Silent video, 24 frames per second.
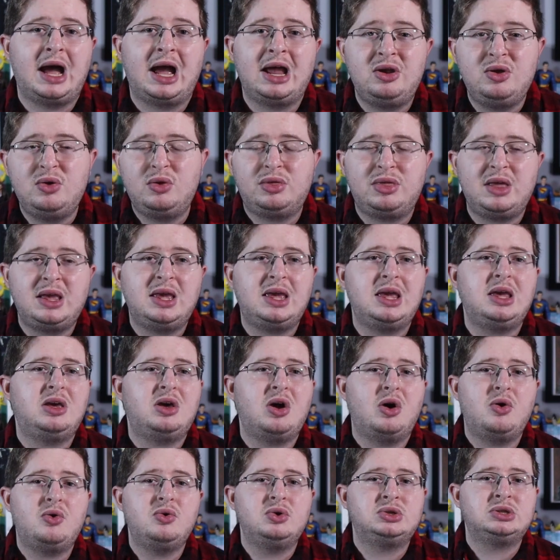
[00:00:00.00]
I do think it
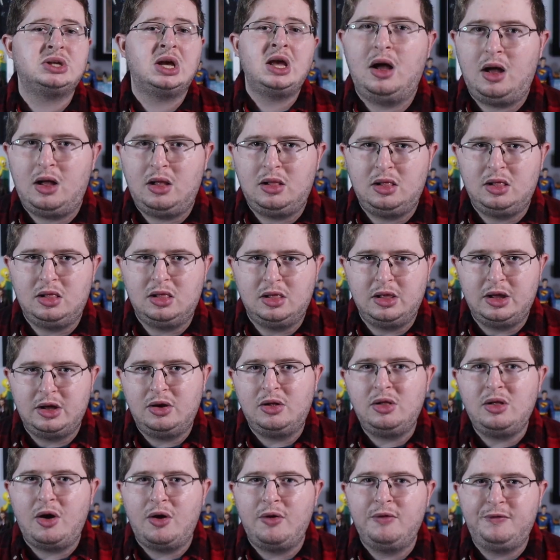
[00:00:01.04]
goes a
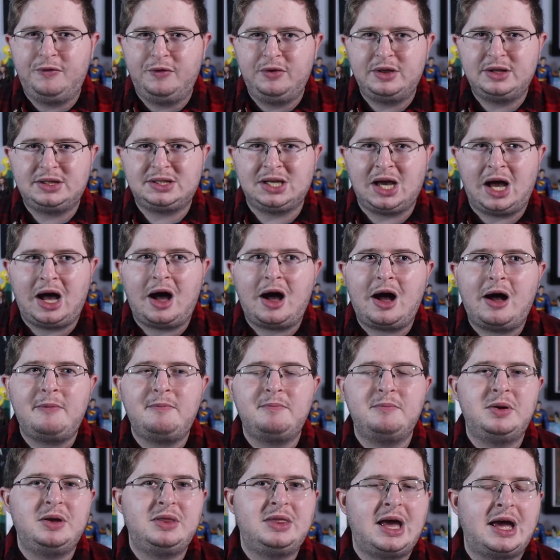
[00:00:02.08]
little over the top,
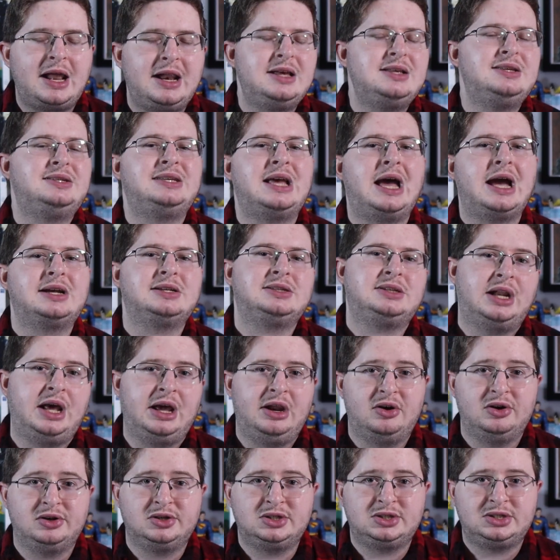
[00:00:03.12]
but that is Zack
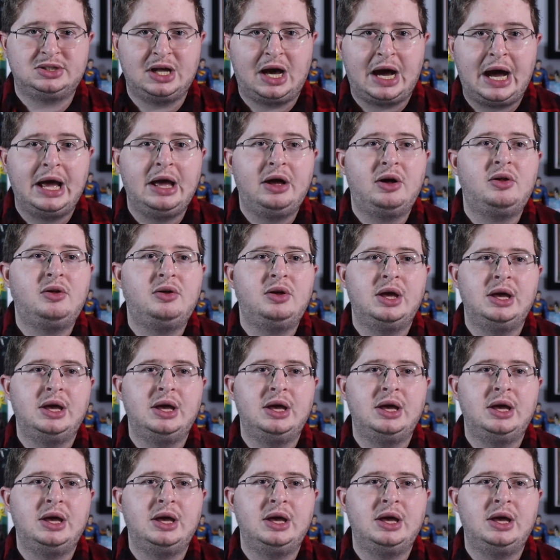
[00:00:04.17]
Snyder's style,